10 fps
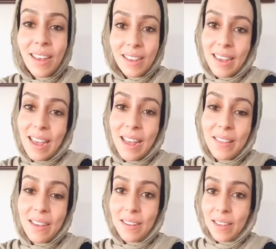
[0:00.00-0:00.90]
Yeah,
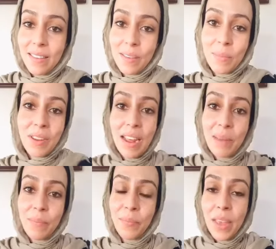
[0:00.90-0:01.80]
they can take some
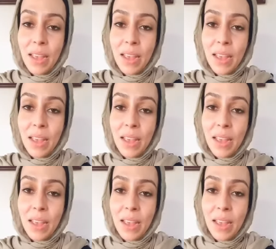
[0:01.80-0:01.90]
time,